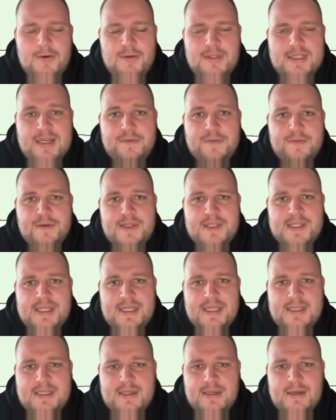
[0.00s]

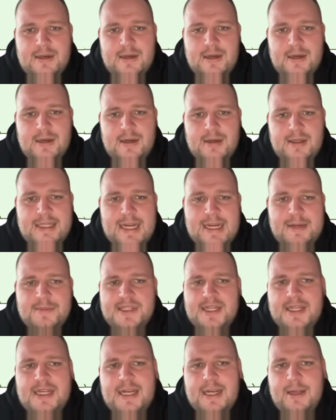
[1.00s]
differences game
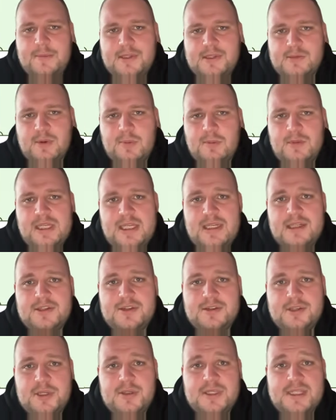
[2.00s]
to game is when we'd
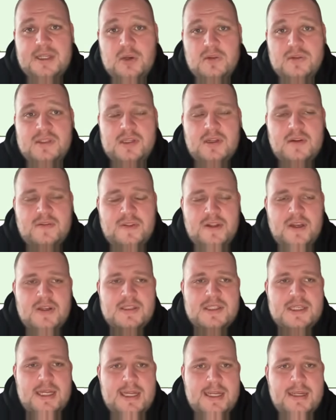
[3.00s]
introduce it onto the
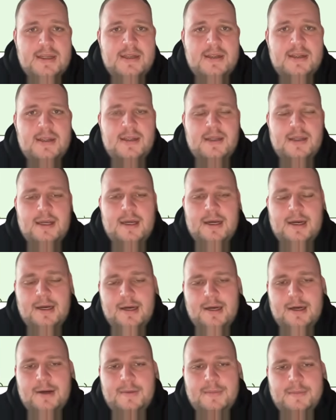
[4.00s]
Thursday
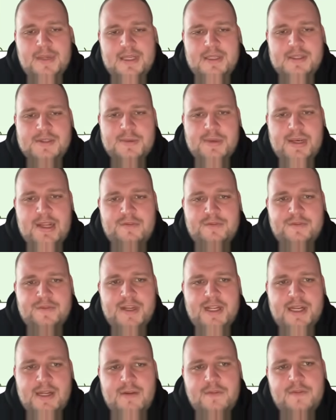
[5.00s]
into
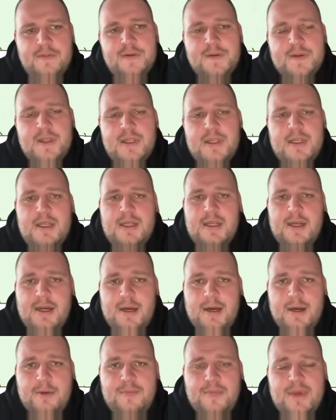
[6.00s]
11v11.
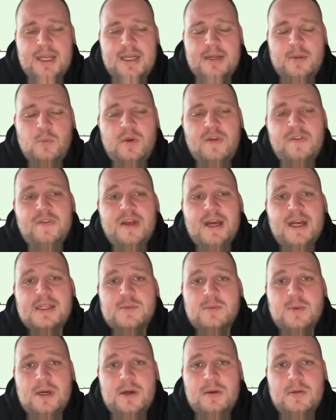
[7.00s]
And then with that
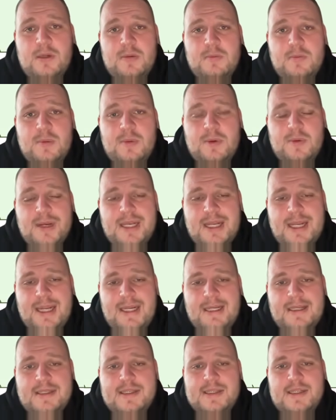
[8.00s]
as well, when we went
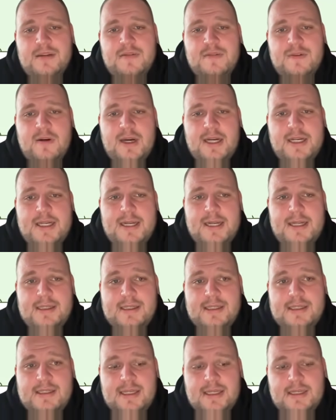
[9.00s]
into the Friday,
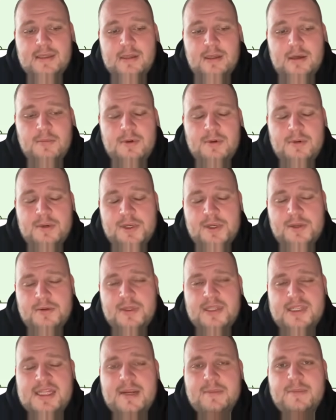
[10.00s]
as I said, like we would do
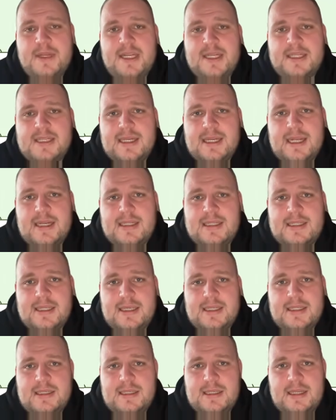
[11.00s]
the set piece
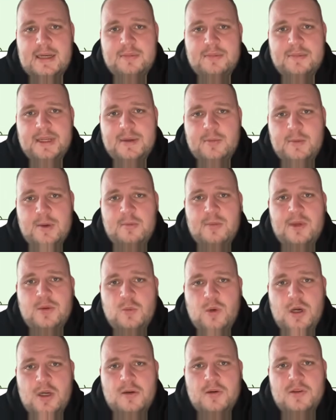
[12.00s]
analysis, and that'd be when we'd
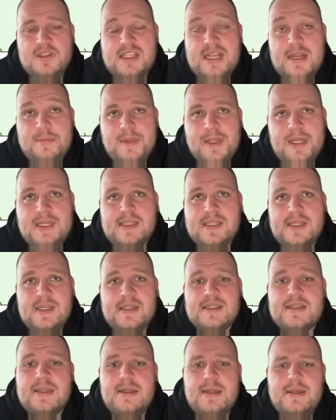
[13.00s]
work on set
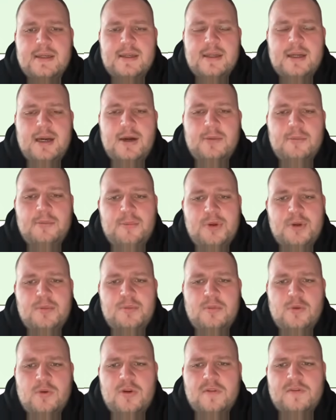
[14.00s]
pieces. But
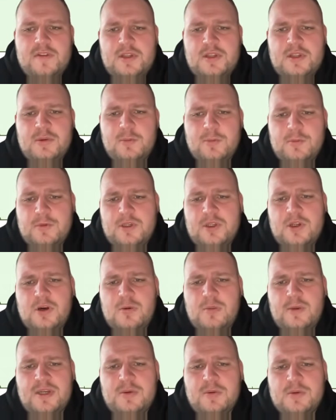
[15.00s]
more often than
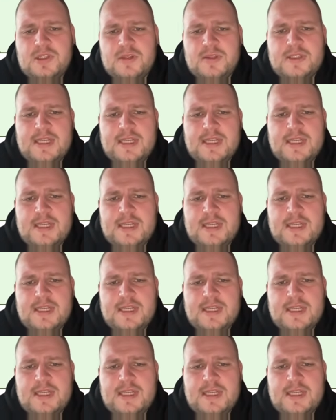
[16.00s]
not, we'd also